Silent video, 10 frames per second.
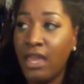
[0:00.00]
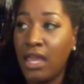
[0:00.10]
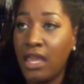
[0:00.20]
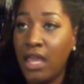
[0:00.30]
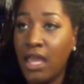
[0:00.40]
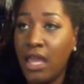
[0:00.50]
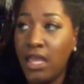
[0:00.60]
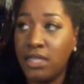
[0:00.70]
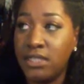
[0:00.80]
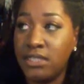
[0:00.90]

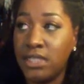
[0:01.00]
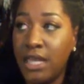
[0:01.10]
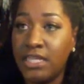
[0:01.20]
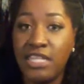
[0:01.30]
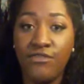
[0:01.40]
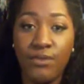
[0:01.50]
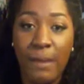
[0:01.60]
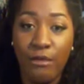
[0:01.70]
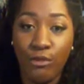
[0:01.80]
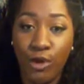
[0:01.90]
and uh, except for
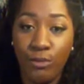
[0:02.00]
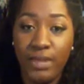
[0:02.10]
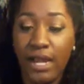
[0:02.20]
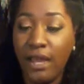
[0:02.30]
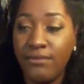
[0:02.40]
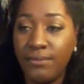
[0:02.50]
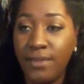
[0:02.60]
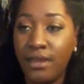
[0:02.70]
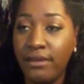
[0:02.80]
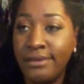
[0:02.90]
my robe that I got from
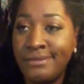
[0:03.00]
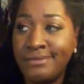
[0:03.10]
there.